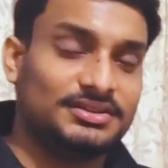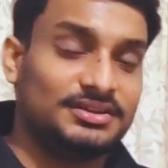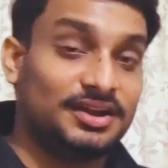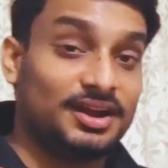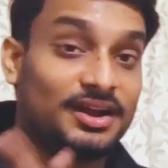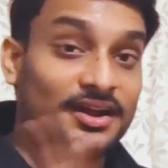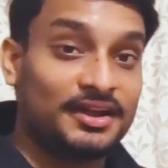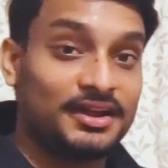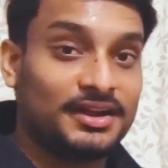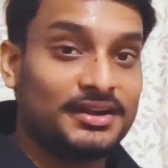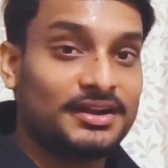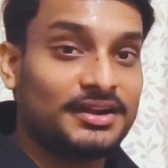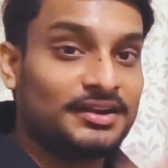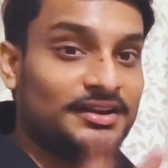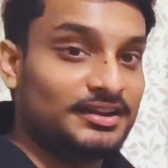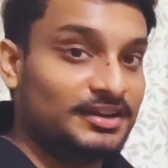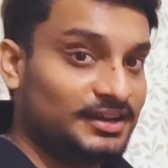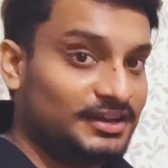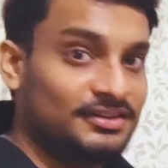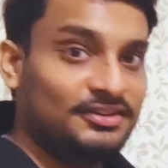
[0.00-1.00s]
truncate and
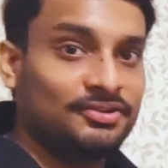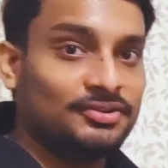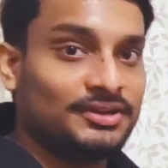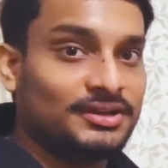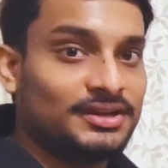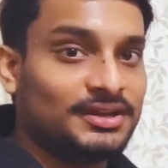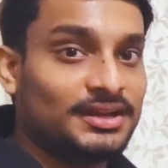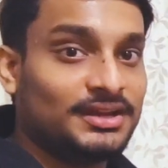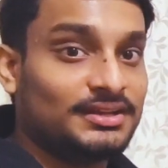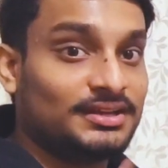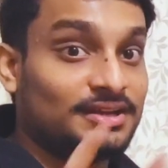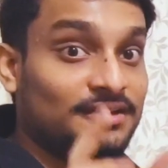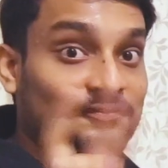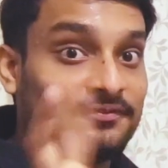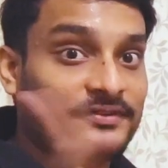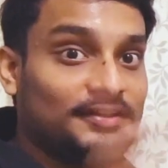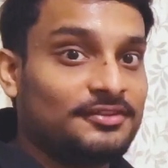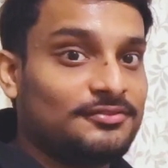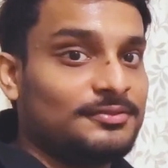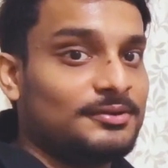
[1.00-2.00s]
delete query, and the
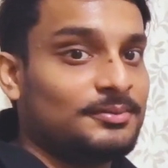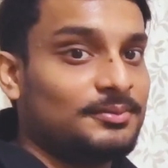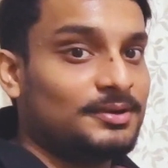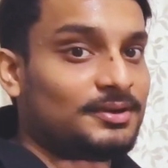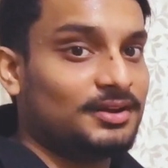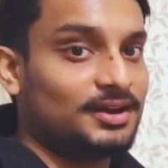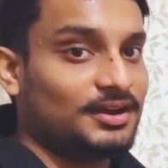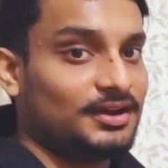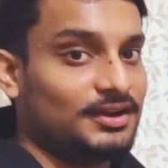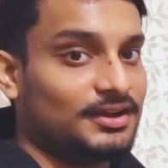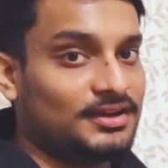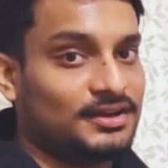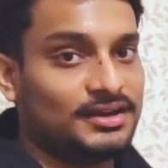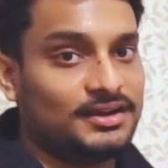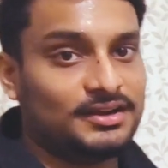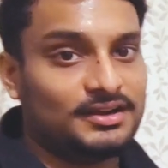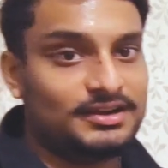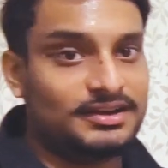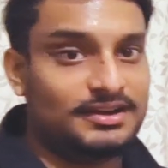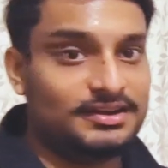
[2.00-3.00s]
difference between truncate
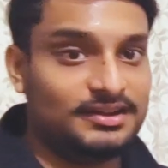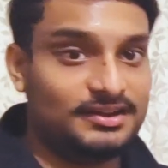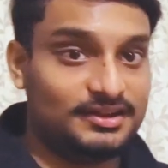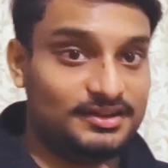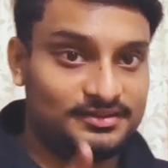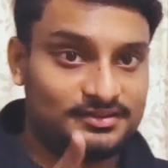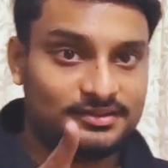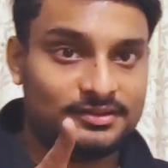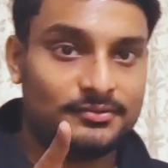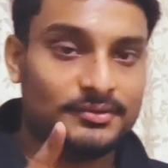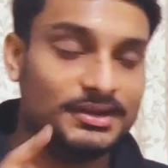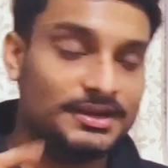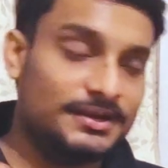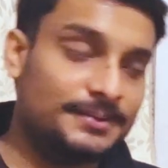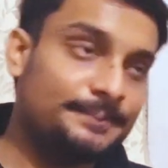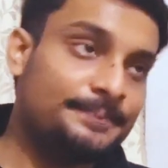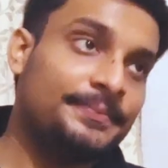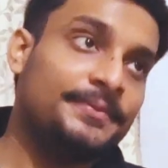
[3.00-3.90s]
and delete in SQL.